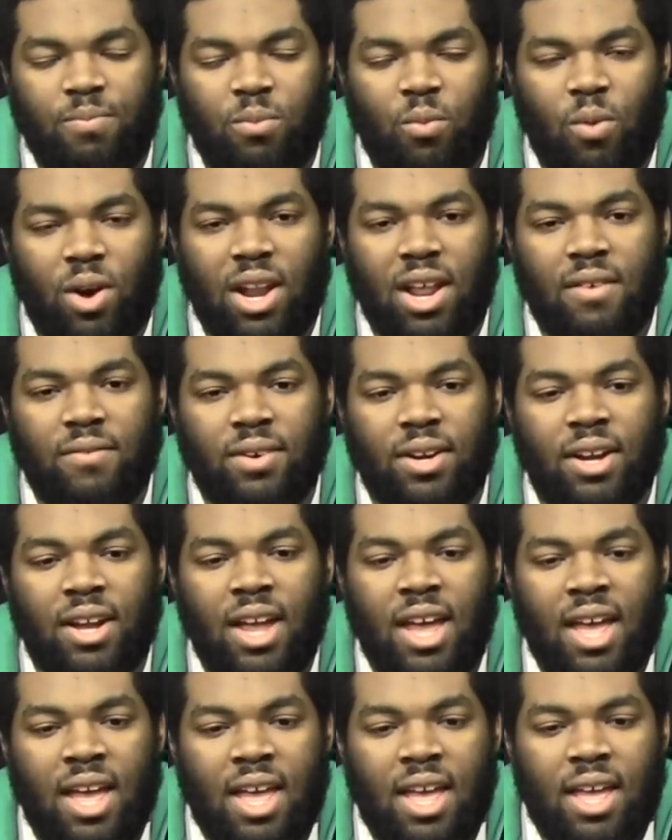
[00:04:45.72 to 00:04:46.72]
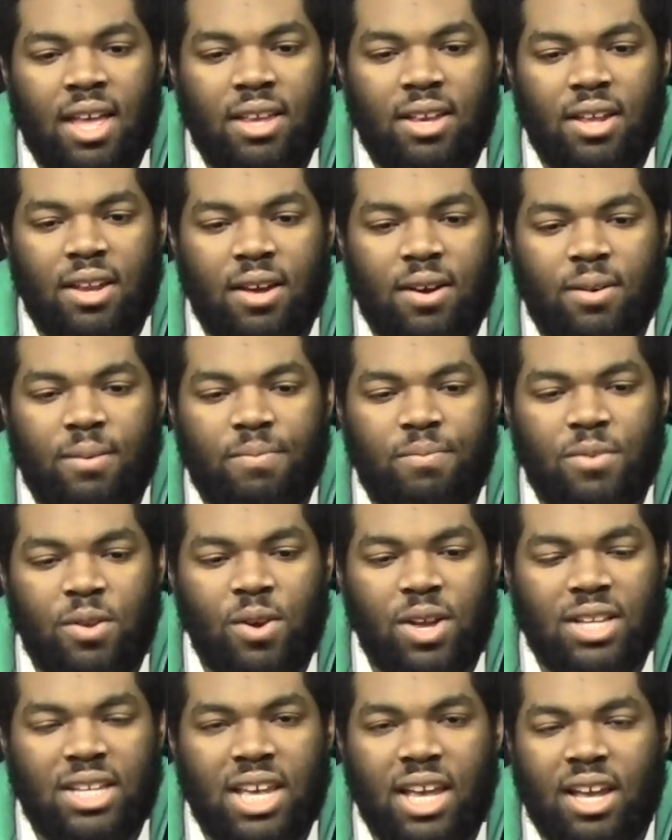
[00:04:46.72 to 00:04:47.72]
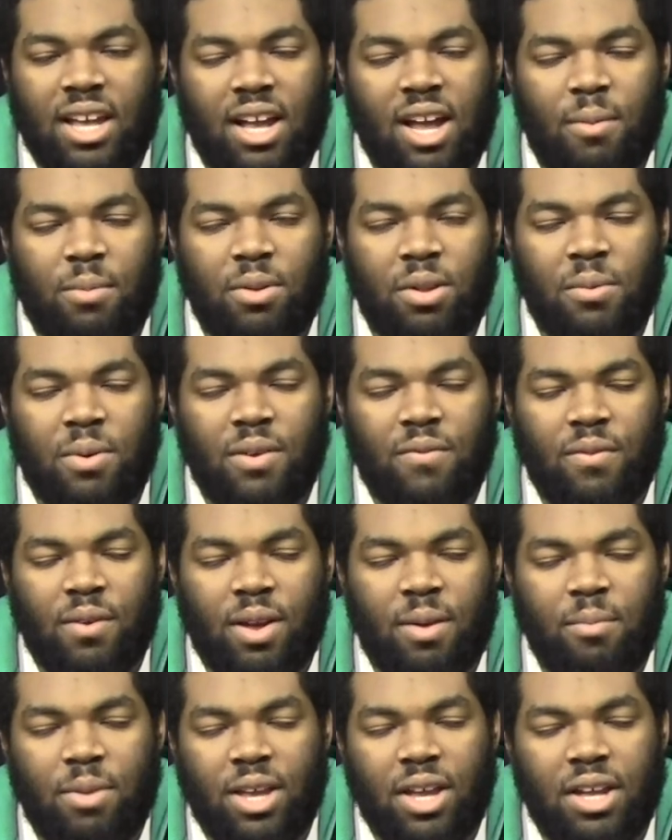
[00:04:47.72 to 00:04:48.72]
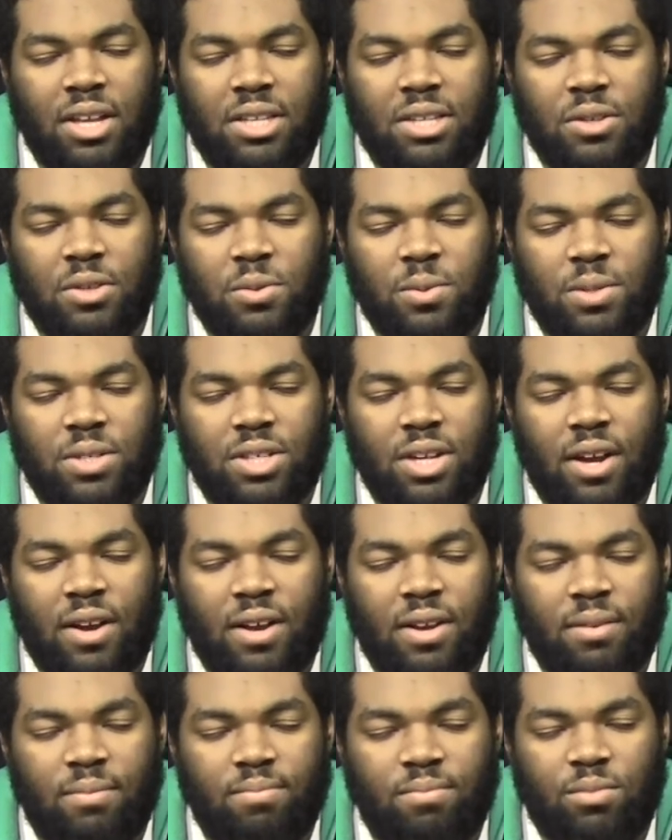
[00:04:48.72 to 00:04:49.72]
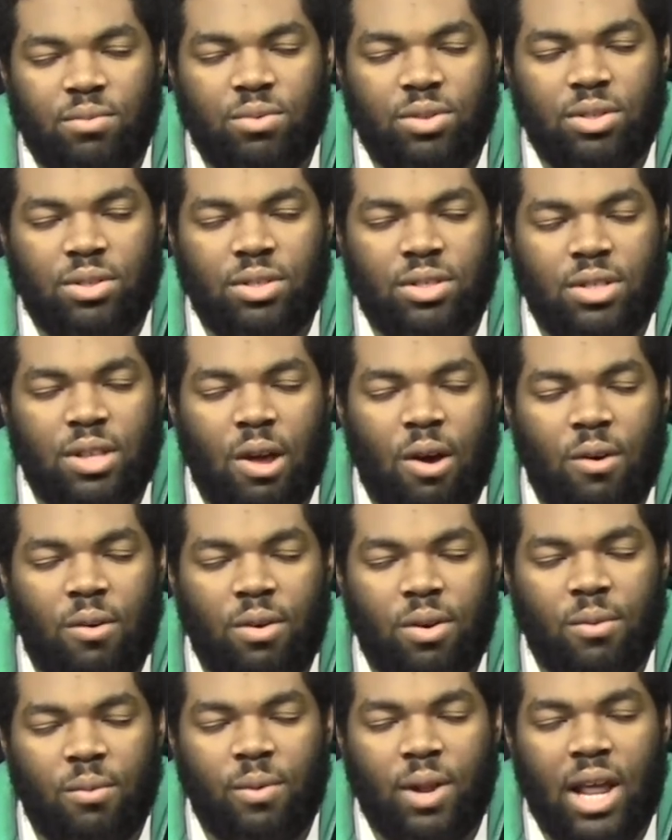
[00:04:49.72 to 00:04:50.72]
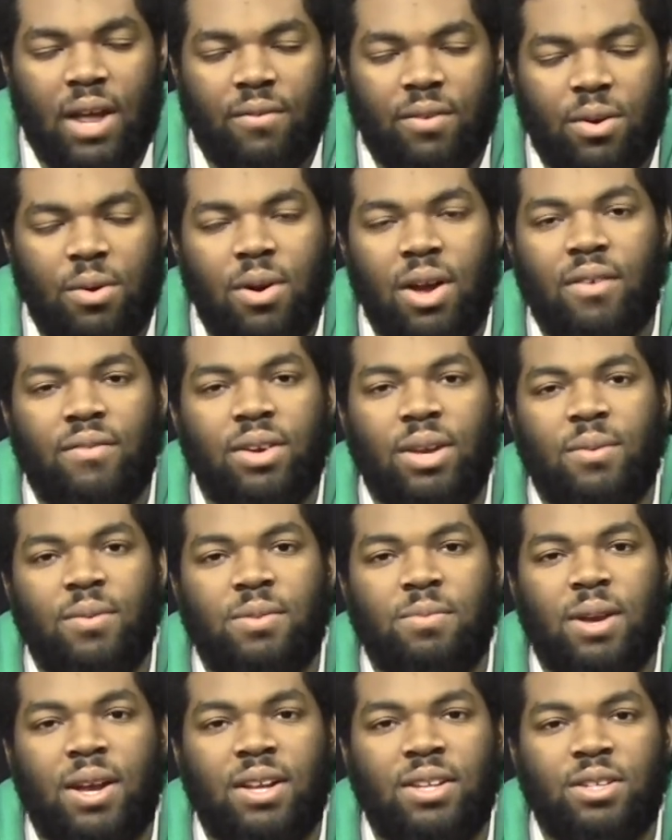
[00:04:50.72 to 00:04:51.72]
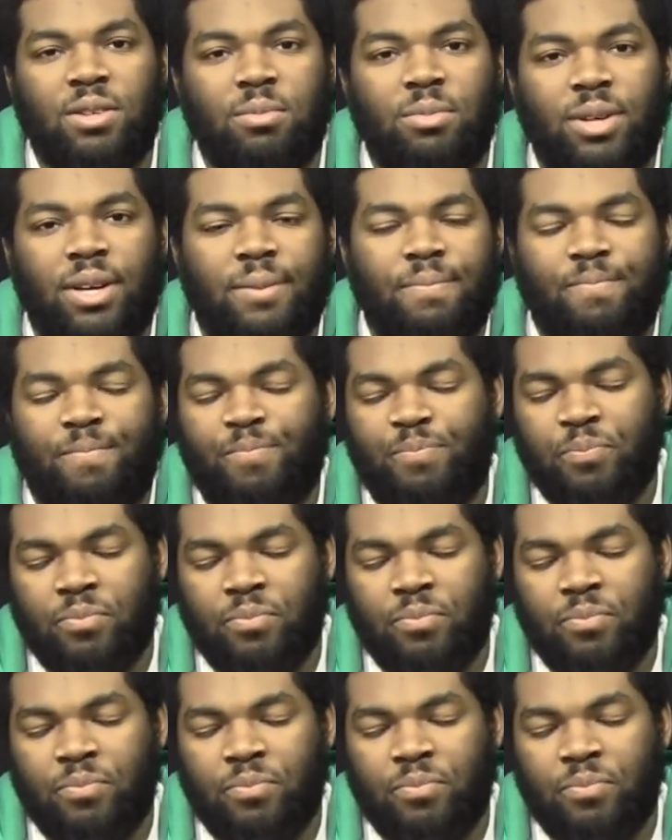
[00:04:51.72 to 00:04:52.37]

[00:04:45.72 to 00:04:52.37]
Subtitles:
whatever. You can take a couple away for him being a douche with Sharon Stone or whoever he was married to, but